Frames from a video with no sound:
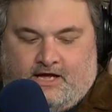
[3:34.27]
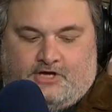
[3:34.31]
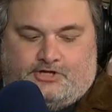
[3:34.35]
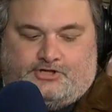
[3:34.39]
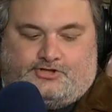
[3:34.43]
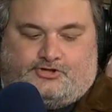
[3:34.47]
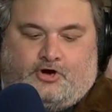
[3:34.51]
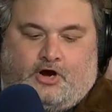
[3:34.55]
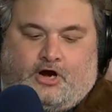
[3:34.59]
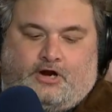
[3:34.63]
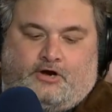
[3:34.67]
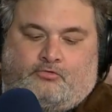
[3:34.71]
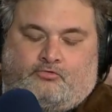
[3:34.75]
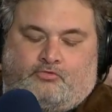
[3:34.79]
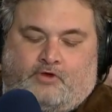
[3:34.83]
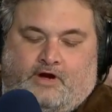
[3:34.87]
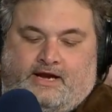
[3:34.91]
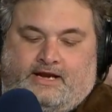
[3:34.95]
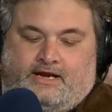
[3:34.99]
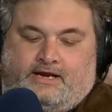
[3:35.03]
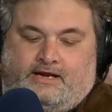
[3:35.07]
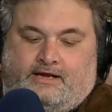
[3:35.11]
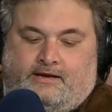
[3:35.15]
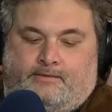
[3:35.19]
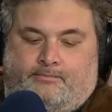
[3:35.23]
Started
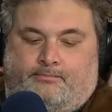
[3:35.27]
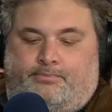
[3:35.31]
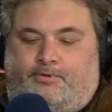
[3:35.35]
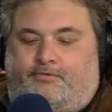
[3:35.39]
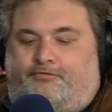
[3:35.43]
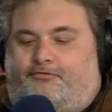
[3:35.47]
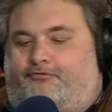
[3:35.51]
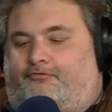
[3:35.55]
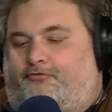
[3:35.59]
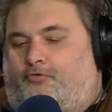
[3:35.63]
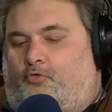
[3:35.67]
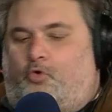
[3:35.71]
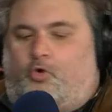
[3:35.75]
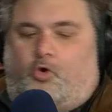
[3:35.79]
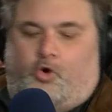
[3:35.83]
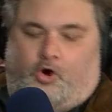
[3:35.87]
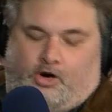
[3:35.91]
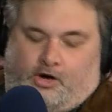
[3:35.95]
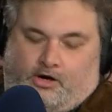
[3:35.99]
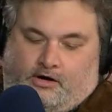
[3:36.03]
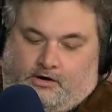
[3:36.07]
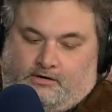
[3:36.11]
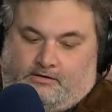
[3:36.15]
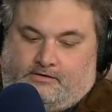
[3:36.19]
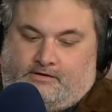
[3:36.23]
writing it
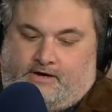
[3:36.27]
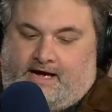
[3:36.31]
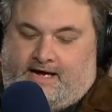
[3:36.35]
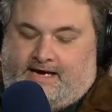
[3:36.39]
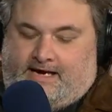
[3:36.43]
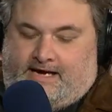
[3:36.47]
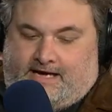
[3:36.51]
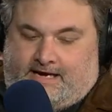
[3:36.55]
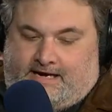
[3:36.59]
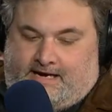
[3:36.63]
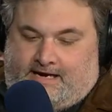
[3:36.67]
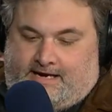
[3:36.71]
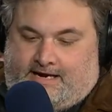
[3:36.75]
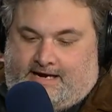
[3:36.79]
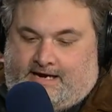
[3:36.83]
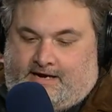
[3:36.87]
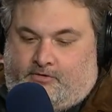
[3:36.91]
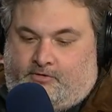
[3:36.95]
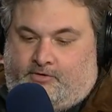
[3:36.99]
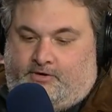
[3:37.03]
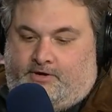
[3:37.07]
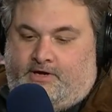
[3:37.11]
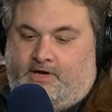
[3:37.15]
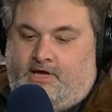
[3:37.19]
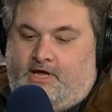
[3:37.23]
before I got on
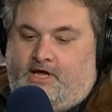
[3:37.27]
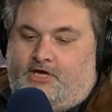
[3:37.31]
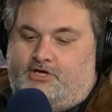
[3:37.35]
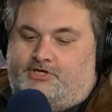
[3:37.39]
Howard.